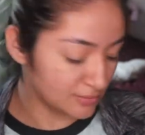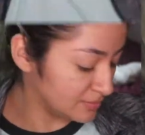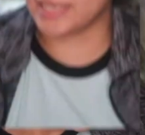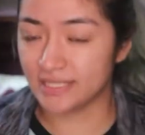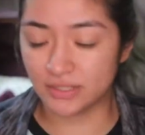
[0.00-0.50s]

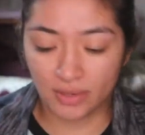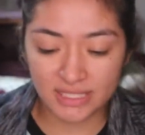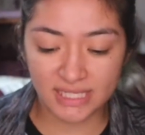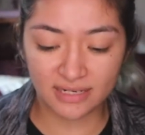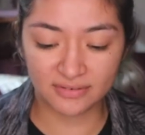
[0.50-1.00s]
Okay, so I
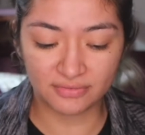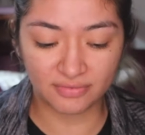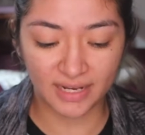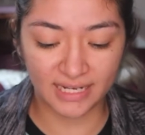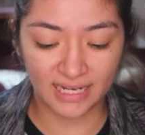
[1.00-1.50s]
didn't
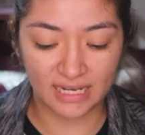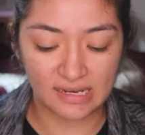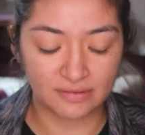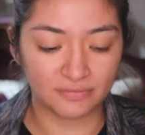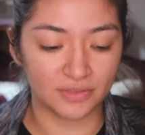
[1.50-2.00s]
find
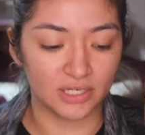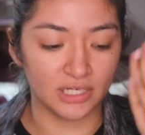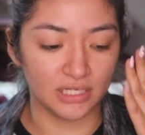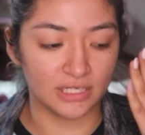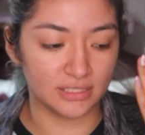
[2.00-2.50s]
any of
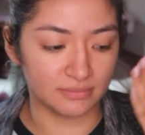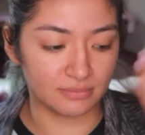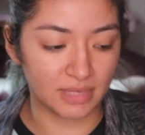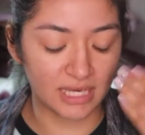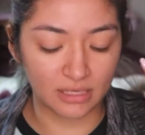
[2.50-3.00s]
the
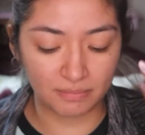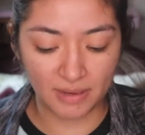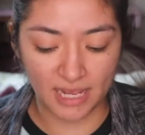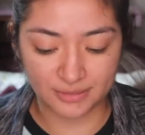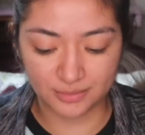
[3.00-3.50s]
makeup
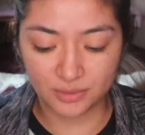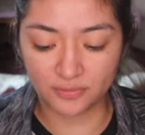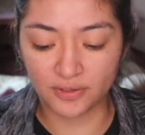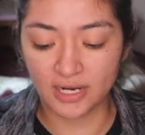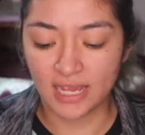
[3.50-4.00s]
pads
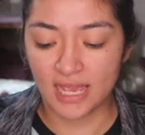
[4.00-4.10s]
remover.